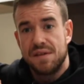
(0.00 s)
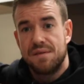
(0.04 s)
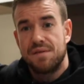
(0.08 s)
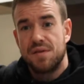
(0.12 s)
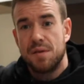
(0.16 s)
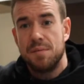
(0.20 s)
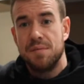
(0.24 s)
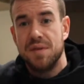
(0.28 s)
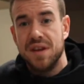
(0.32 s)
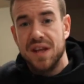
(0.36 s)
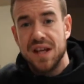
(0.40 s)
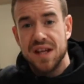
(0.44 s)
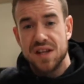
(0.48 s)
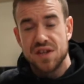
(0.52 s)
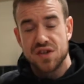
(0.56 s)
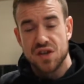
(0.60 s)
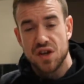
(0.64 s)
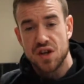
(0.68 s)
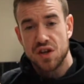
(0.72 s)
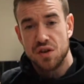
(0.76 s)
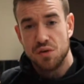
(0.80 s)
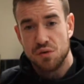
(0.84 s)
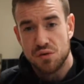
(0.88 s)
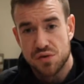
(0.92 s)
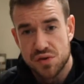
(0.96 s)
from the
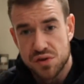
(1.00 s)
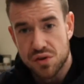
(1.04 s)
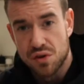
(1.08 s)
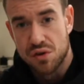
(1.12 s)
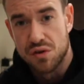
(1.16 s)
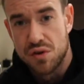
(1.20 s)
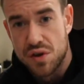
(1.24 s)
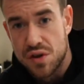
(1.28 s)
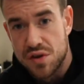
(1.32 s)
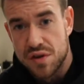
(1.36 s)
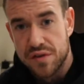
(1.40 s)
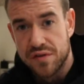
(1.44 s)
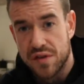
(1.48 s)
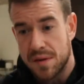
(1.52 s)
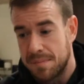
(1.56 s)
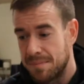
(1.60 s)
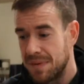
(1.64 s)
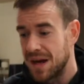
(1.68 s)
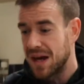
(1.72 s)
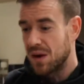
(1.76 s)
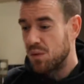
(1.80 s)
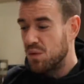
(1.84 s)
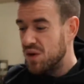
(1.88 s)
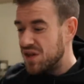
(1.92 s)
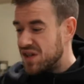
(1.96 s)
internal storage of the
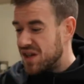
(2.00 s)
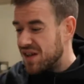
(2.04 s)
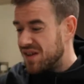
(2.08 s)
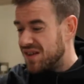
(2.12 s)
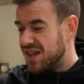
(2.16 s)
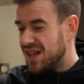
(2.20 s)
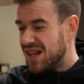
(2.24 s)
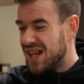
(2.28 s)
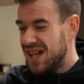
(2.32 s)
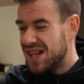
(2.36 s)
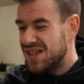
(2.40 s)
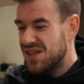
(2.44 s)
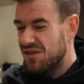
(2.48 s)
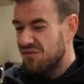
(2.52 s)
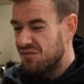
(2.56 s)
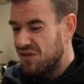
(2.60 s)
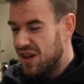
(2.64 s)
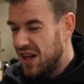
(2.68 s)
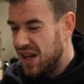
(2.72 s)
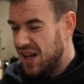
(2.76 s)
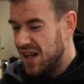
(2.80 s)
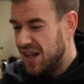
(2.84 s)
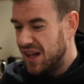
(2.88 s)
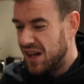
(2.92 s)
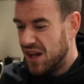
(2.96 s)
bag, which I think is a
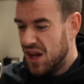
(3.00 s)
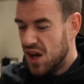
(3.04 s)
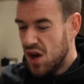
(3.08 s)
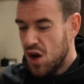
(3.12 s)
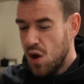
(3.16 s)
really